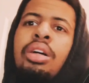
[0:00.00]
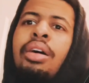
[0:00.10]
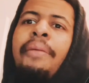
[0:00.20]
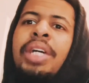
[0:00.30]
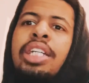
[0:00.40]

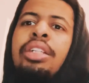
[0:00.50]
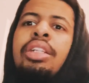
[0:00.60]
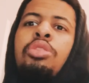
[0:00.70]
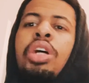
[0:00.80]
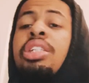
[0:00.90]
I mean,
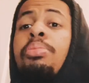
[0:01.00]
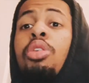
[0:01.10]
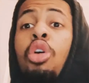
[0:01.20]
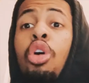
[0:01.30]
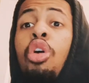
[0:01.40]
Grayson
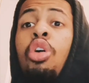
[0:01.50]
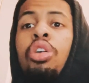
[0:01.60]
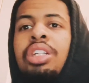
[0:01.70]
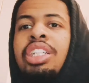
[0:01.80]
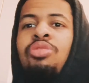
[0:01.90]
Mccall
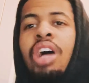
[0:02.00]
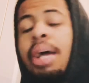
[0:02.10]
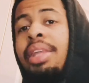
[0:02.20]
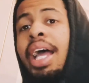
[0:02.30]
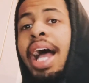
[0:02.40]
is right up
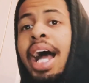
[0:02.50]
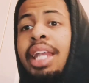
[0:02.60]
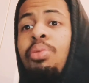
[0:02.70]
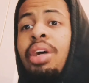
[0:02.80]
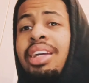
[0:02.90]
that
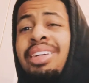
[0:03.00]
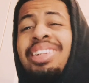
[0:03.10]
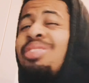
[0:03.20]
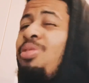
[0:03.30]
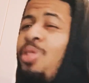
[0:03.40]
alleyway.
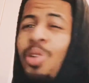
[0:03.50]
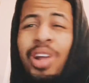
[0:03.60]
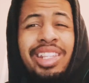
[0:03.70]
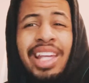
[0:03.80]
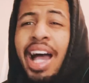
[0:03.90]
He's very
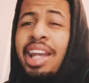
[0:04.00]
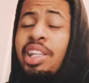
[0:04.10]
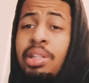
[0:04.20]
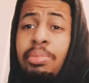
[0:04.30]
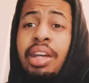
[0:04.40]

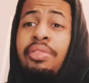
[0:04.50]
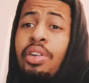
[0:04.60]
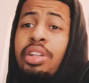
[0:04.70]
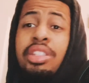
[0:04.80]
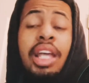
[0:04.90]
talented, man.
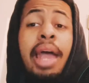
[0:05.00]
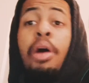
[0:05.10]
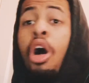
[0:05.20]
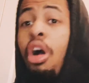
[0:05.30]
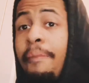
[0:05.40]
Sam
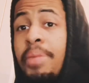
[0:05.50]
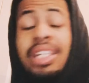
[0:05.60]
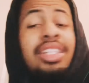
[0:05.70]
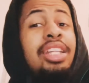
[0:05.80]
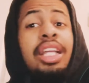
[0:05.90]
Hartman.
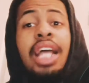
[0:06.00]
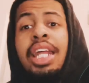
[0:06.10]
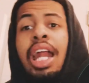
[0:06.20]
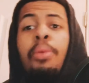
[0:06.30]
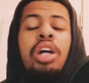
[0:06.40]
That's another guy that
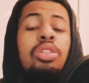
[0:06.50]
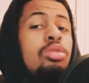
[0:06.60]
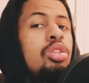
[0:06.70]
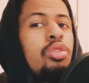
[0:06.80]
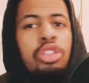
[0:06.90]
I watched go
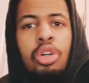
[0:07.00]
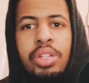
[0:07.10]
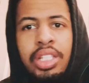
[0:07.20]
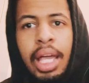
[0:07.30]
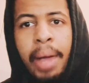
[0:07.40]
toe-to-toe with
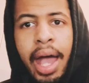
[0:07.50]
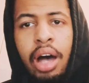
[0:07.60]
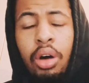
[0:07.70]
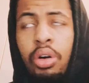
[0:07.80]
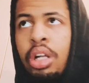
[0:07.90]
Sam
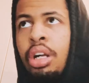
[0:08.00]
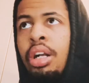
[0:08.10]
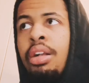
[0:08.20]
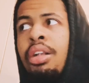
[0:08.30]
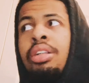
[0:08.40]
Howell.
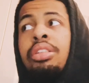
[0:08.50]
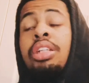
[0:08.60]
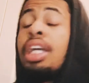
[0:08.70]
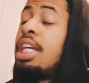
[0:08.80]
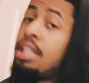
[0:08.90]

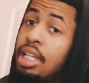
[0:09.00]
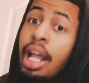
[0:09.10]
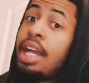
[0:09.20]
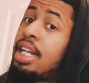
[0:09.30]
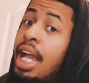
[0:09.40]

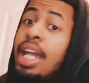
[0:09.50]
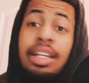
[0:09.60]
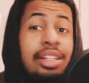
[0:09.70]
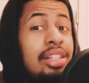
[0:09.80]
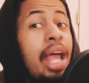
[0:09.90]

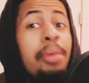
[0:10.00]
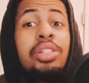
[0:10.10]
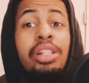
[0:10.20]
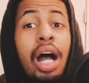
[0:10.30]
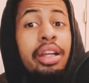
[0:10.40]
They was
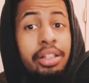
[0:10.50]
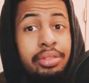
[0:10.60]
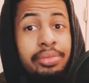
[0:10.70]
gunning.